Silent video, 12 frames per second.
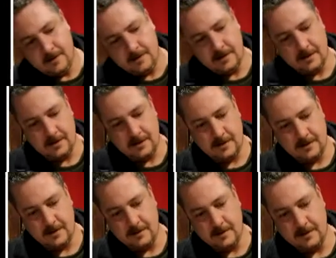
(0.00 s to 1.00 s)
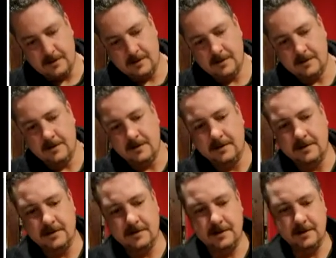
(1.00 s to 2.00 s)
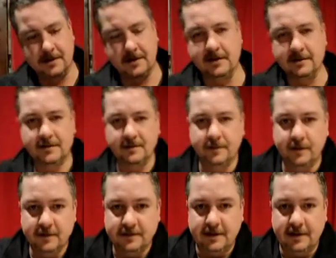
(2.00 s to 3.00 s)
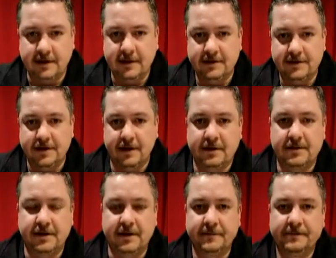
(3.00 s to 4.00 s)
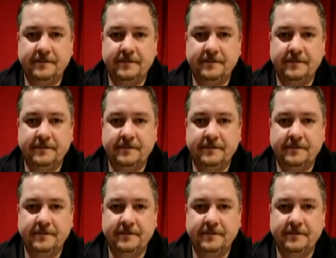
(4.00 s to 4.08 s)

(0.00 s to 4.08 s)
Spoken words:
and you can see that it's supposedly it's charging,